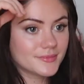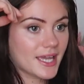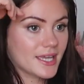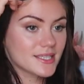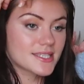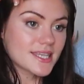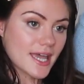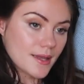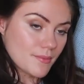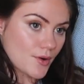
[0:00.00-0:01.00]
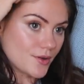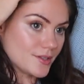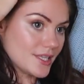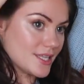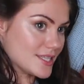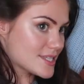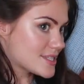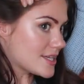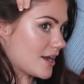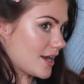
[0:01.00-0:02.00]
And same on this
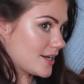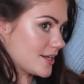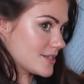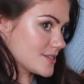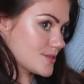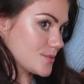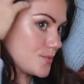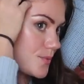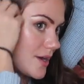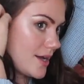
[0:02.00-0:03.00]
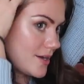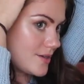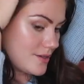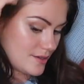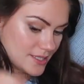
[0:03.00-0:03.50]
side as well.